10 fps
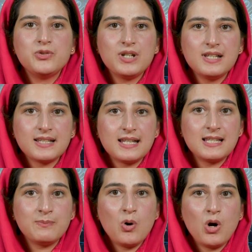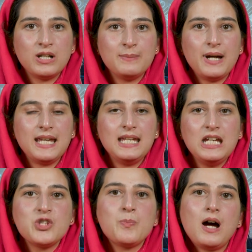risk is borne by
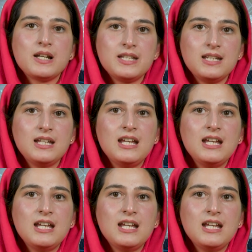each party,